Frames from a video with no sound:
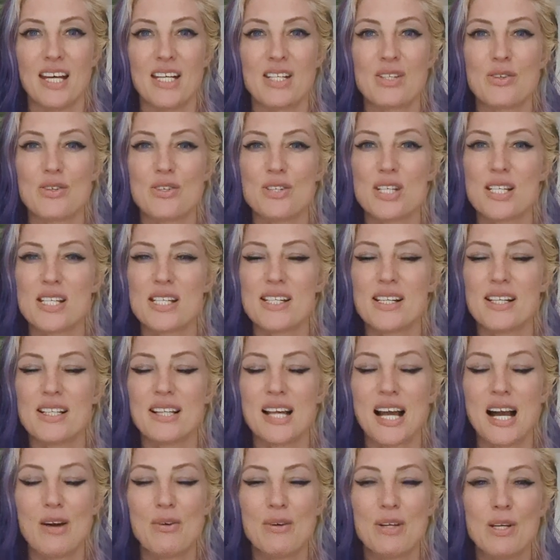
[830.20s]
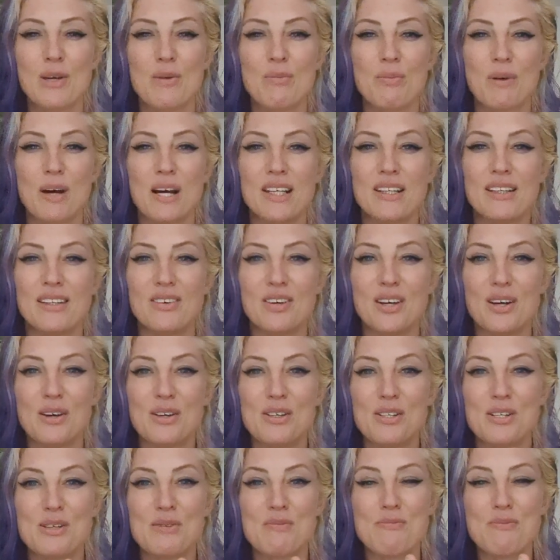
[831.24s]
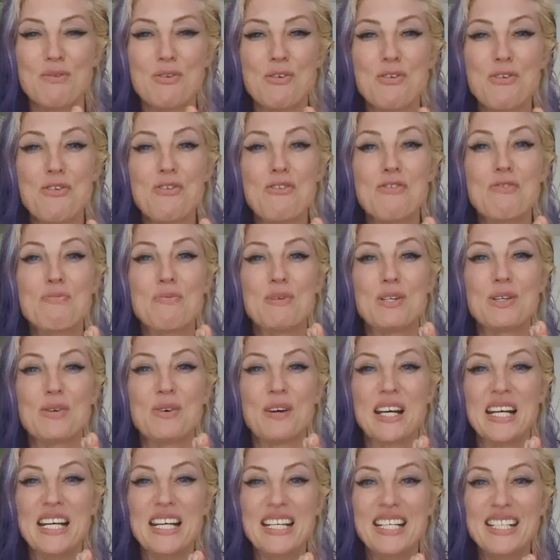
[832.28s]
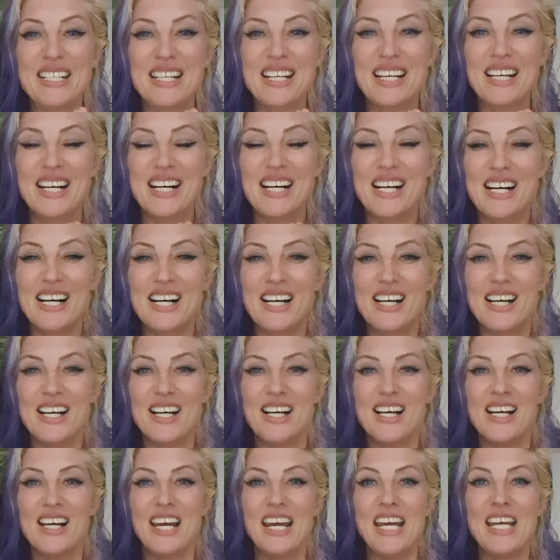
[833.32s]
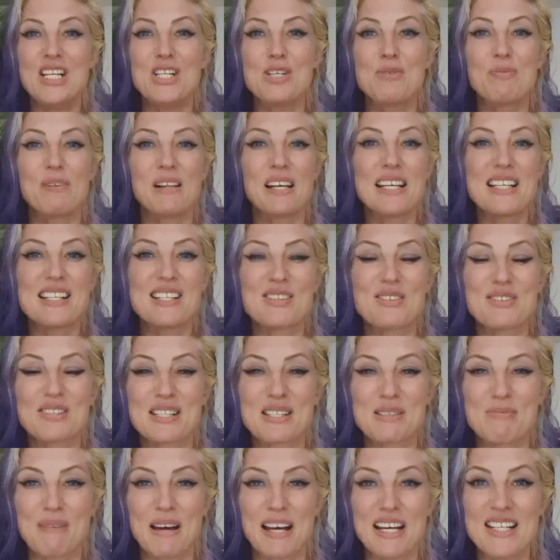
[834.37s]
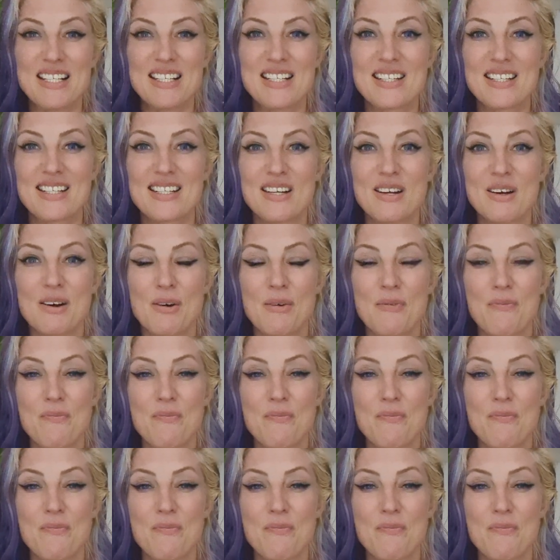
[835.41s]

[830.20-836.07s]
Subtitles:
And so just allowing your breath to move between each place or space.